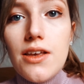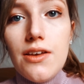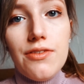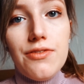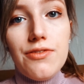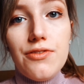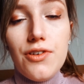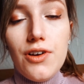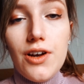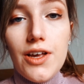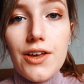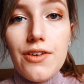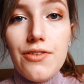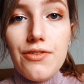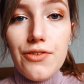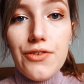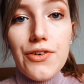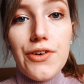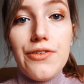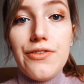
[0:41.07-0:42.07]
a frolic
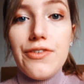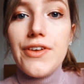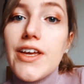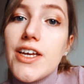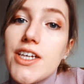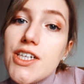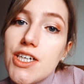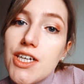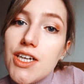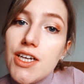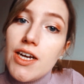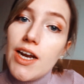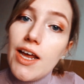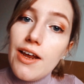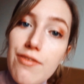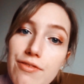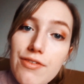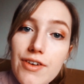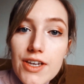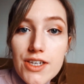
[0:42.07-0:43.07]
through fiction
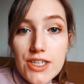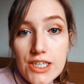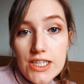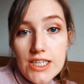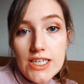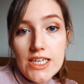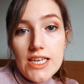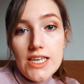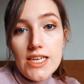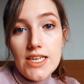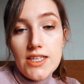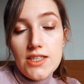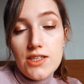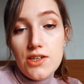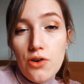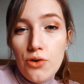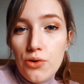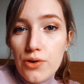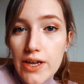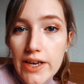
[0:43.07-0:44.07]
and fiction teas
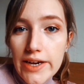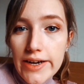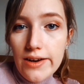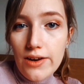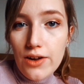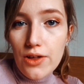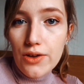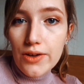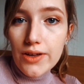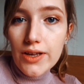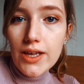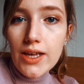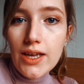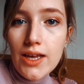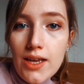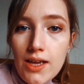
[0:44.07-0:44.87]
Tolkien along.